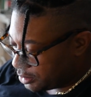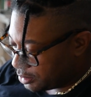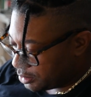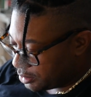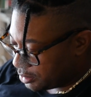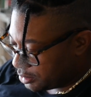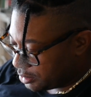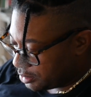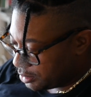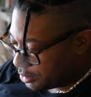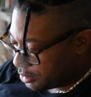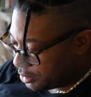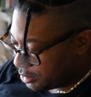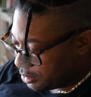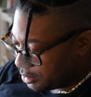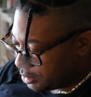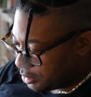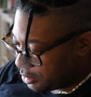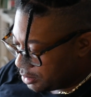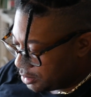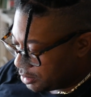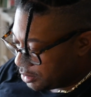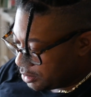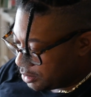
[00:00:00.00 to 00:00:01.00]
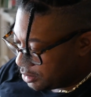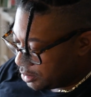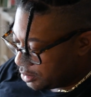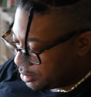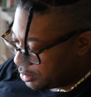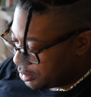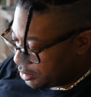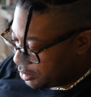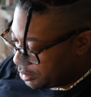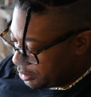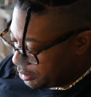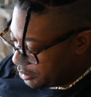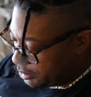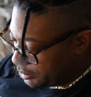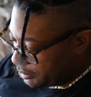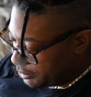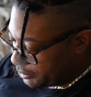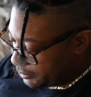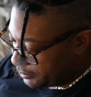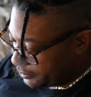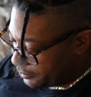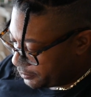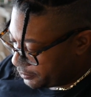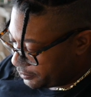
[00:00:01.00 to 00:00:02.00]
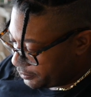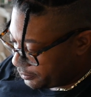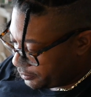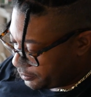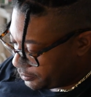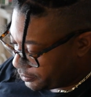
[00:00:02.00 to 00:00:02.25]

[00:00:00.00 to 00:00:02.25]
(no one is talking)